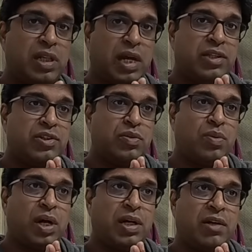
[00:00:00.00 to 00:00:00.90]
in
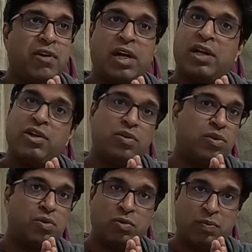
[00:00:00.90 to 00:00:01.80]
ICU are divided
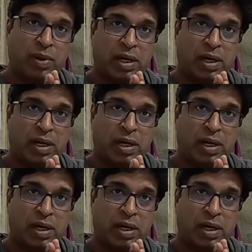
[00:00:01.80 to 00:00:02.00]
into two